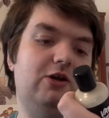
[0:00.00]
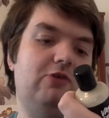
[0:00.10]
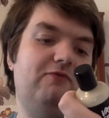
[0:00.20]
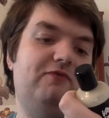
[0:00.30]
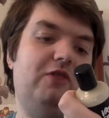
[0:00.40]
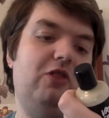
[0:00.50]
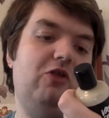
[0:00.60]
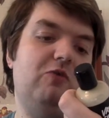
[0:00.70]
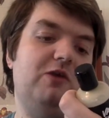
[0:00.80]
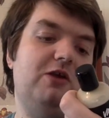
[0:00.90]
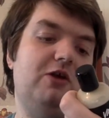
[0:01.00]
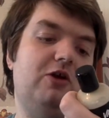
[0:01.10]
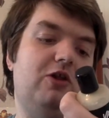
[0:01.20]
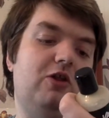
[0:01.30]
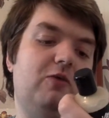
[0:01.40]
Flowing,
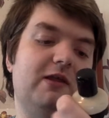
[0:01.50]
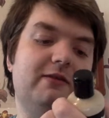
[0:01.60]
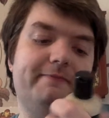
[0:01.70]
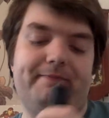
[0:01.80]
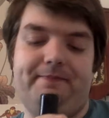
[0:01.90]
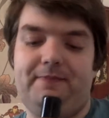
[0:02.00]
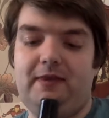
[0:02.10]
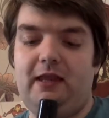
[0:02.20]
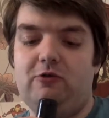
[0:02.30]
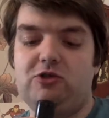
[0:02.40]
glowing. Now,